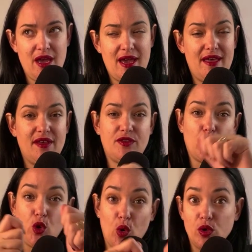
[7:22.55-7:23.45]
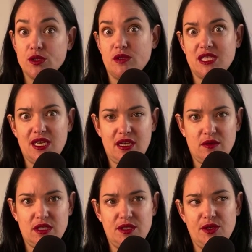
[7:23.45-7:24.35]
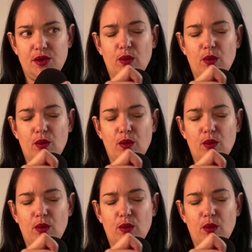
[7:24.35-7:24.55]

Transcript: and that the goals we set out to do